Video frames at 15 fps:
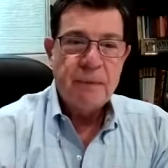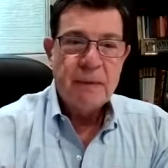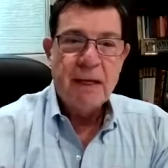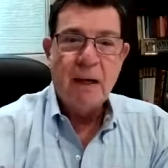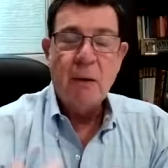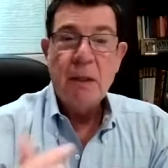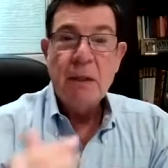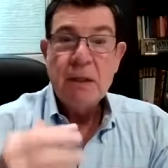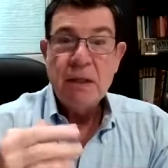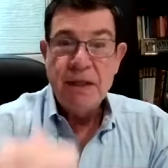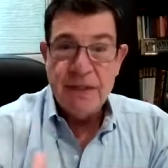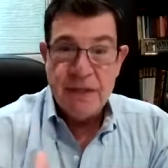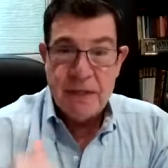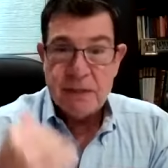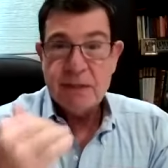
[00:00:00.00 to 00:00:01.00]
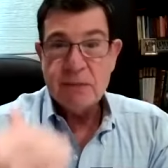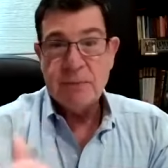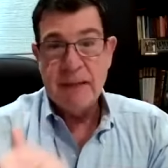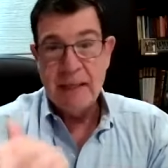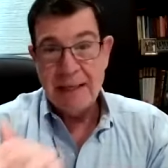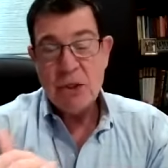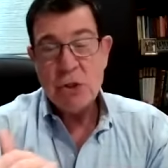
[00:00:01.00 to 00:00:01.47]
Now, this
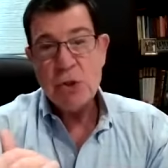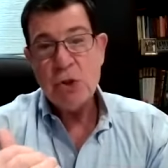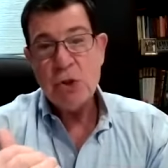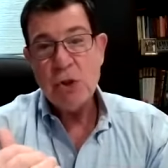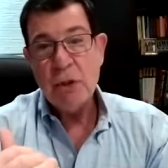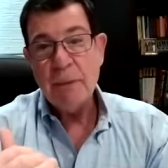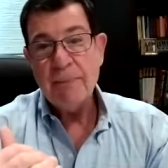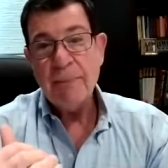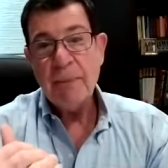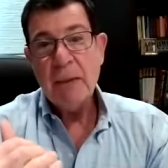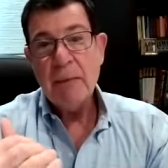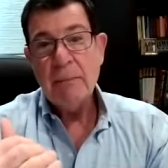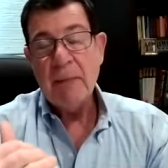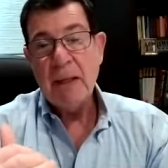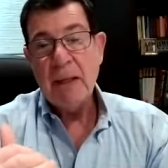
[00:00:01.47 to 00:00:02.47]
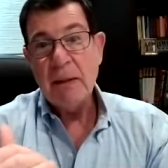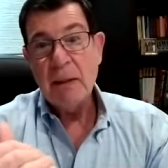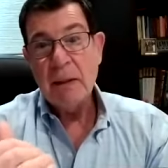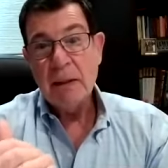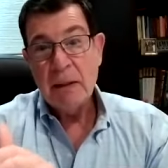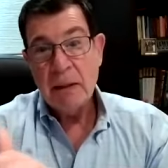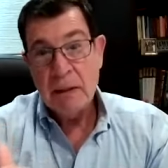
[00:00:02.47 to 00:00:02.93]
relationship may
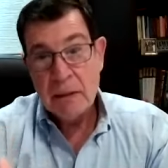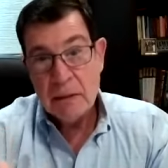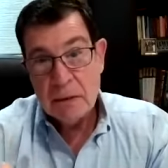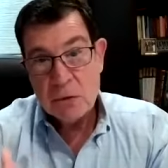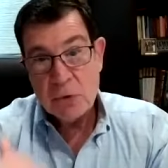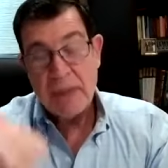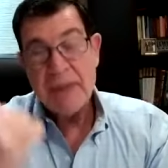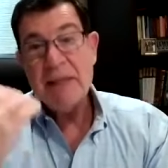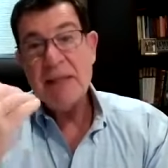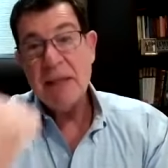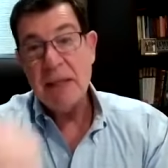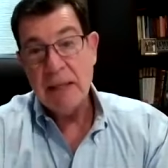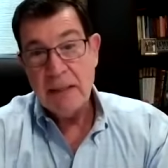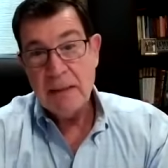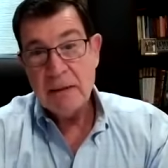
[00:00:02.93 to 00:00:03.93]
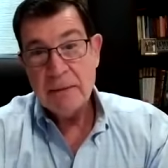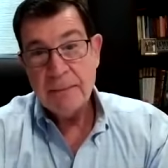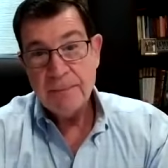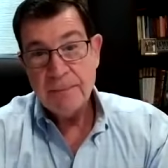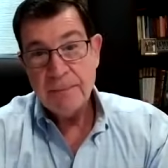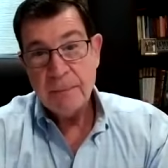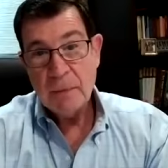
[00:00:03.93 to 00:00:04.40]
translate
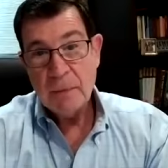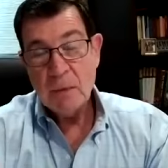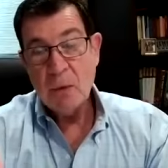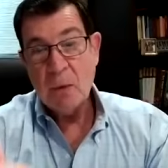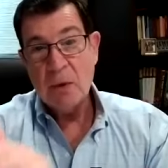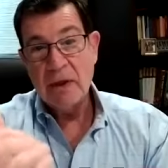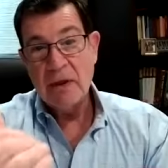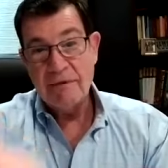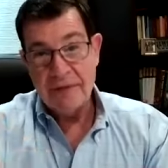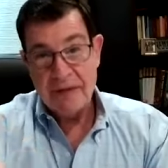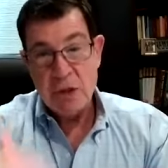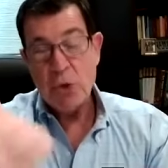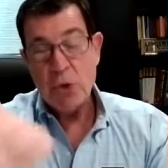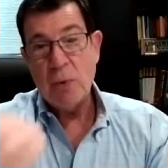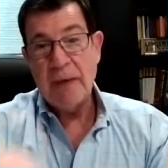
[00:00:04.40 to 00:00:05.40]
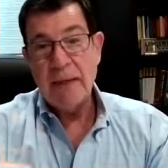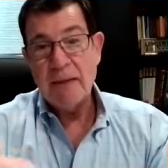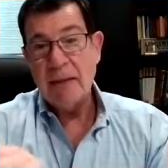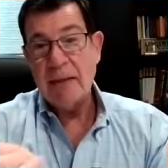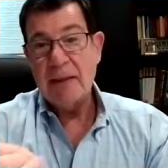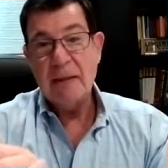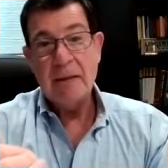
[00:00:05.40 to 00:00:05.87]
or eventuate
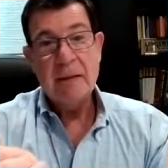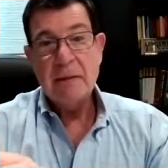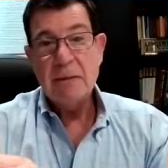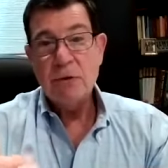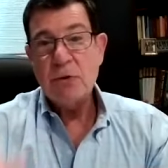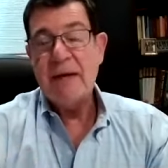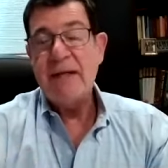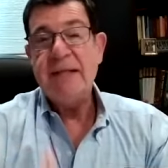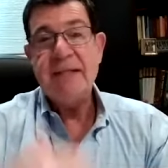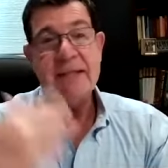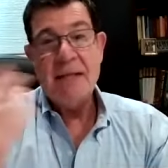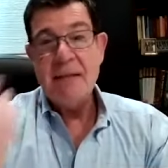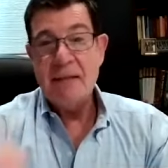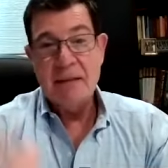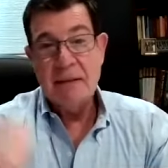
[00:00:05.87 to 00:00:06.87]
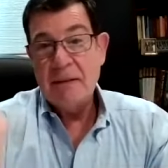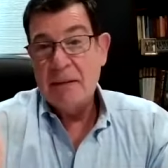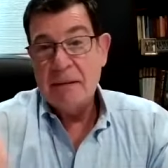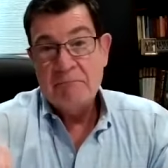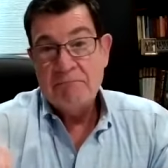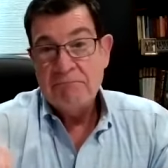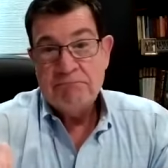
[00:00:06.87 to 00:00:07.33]
in a transcendent
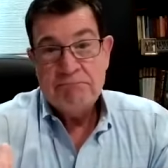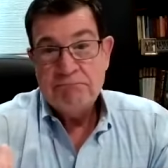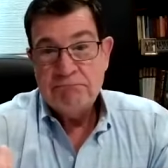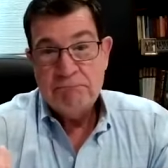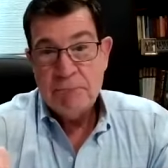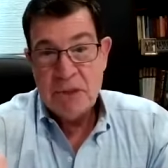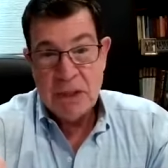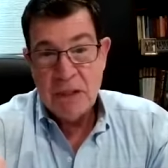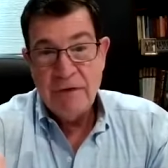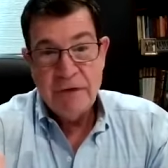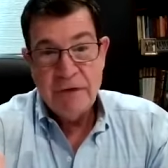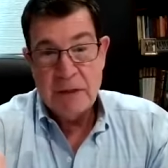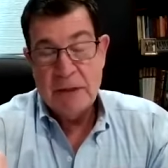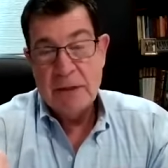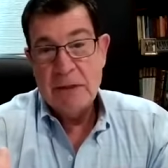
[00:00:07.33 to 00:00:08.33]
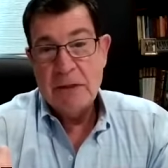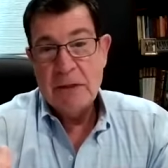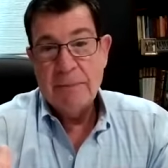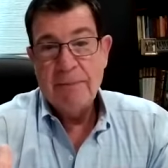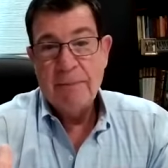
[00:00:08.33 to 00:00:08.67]
significance.